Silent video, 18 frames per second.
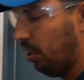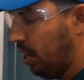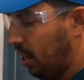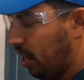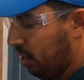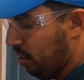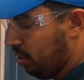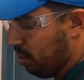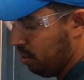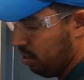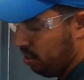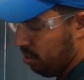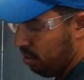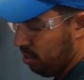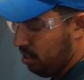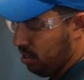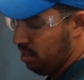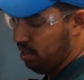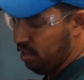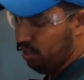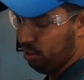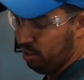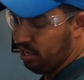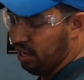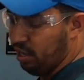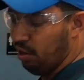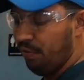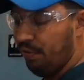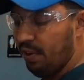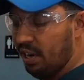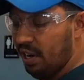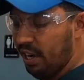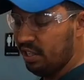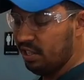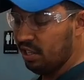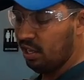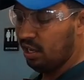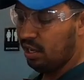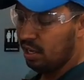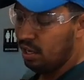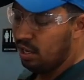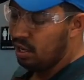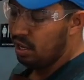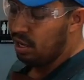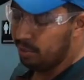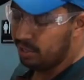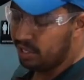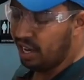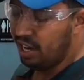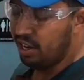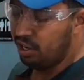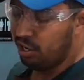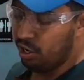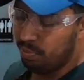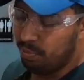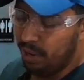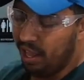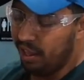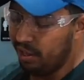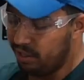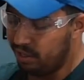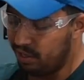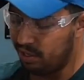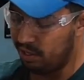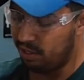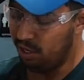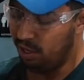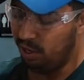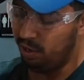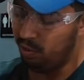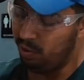at it, and it looks like it'll fit nicely. It's got a good balance. You know, I don't